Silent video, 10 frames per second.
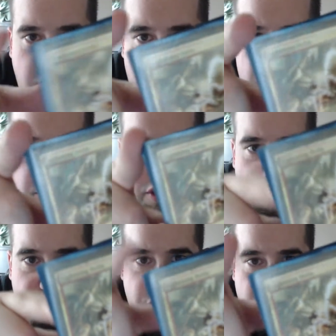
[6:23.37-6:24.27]
So that's the
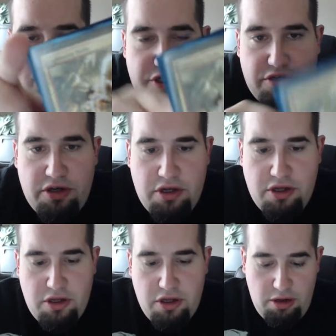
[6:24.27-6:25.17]
friction.
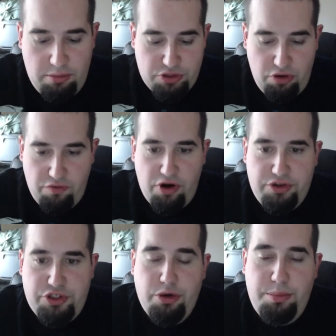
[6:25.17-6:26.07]
So overall
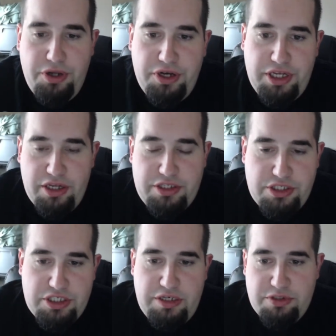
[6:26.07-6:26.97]
durability on these
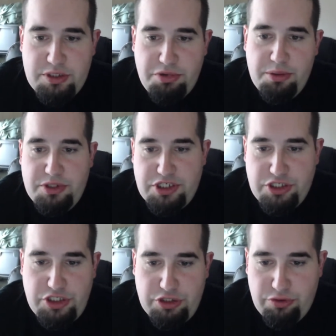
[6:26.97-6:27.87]
sleeves is pretty much at
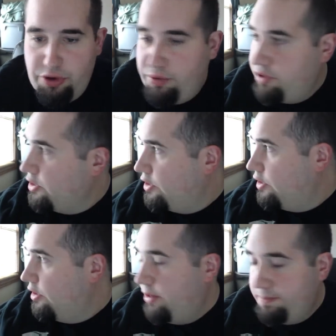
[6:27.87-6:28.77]
0.
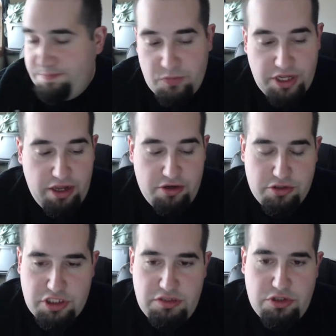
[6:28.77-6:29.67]
Again,
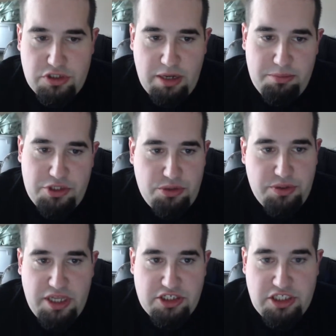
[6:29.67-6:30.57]
sleeves should not be doing
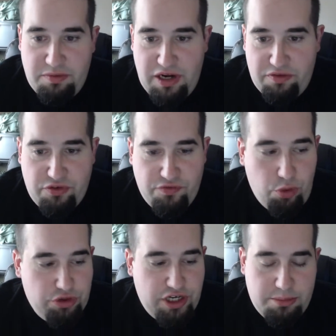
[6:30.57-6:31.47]
that even after
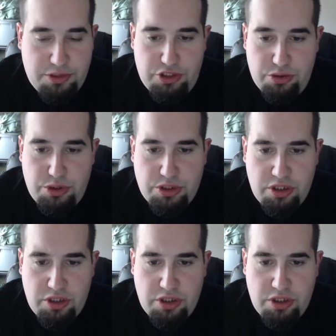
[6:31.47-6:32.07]
4 times of use.